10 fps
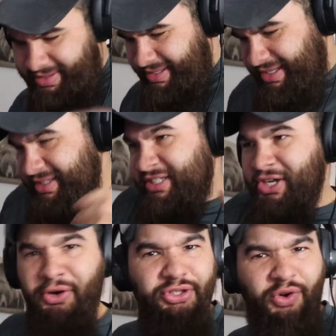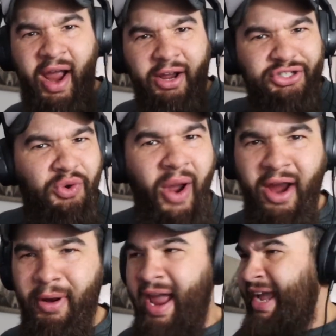the circle,
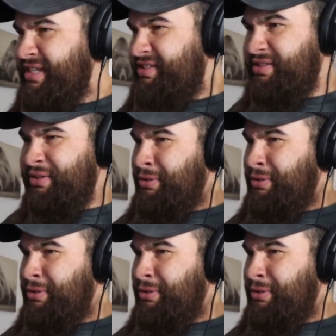square, X.